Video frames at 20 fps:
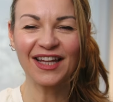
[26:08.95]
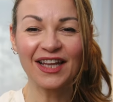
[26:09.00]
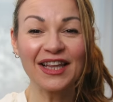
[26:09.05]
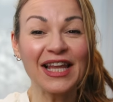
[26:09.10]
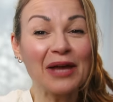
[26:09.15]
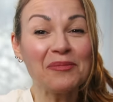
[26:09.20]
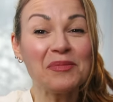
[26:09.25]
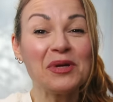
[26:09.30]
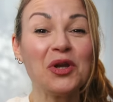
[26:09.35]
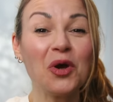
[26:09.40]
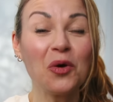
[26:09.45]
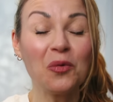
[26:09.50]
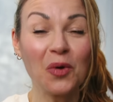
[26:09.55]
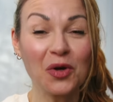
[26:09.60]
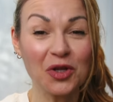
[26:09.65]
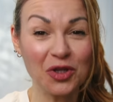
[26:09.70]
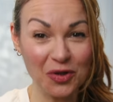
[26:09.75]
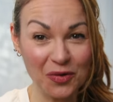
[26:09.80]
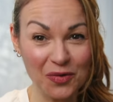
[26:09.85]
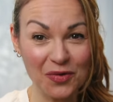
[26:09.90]
Let me know
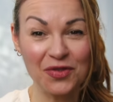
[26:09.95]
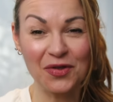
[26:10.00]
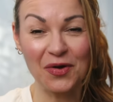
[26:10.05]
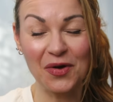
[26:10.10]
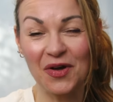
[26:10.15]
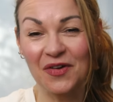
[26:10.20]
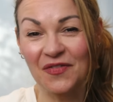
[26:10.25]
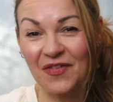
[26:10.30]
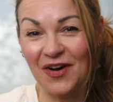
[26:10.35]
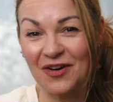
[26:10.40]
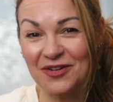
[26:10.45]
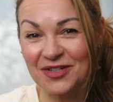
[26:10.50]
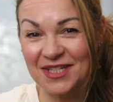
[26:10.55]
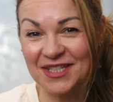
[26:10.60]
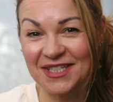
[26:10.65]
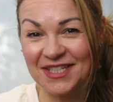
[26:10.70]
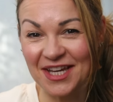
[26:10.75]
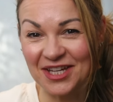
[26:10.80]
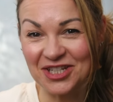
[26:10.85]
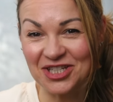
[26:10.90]
what you thought of our
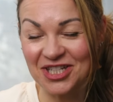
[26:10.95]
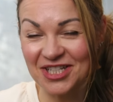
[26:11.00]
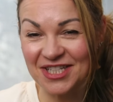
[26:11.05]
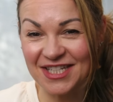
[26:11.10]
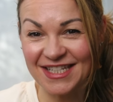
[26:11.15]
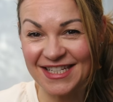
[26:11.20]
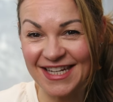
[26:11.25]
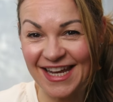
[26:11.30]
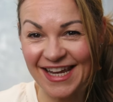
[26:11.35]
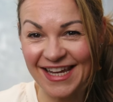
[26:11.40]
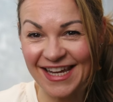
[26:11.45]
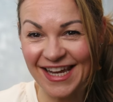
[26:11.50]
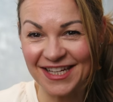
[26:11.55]
discussion today.